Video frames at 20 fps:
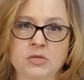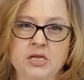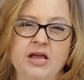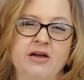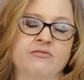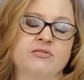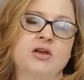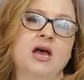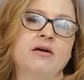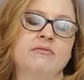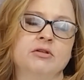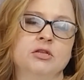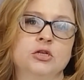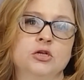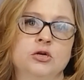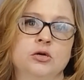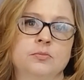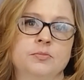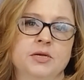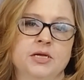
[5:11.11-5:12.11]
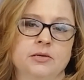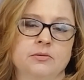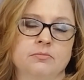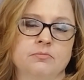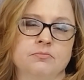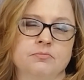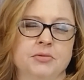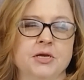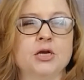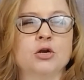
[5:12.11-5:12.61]
Now, if you have a little
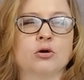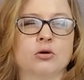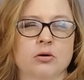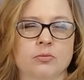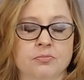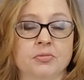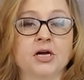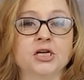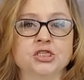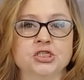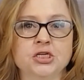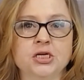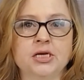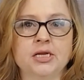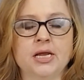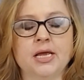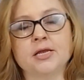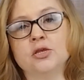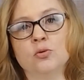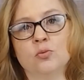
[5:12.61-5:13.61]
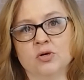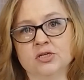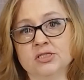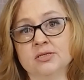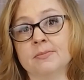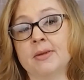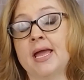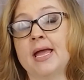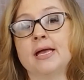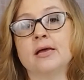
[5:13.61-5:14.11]
bit bigger budget and you want
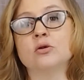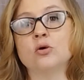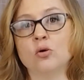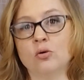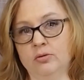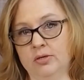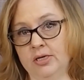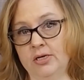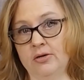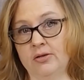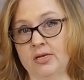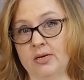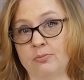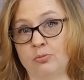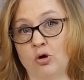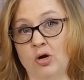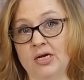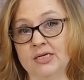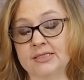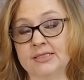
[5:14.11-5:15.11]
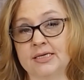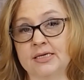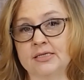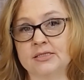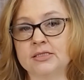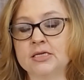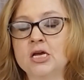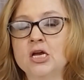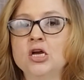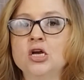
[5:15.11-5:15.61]
some hand holding on that
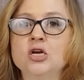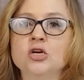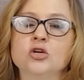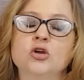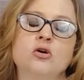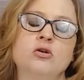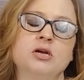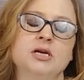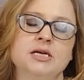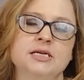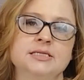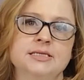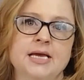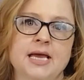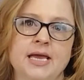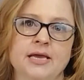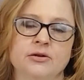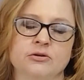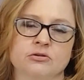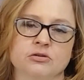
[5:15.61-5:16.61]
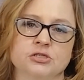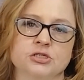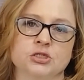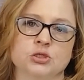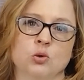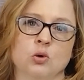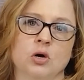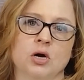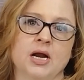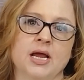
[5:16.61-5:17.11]
process, go to Container
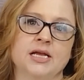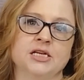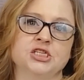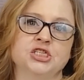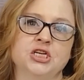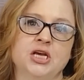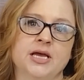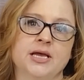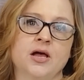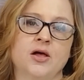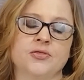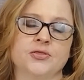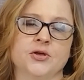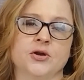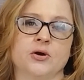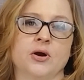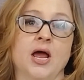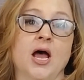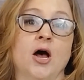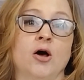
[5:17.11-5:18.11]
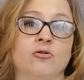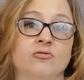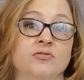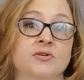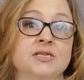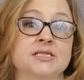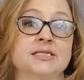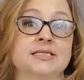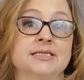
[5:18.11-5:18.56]
Store and check out their Alpha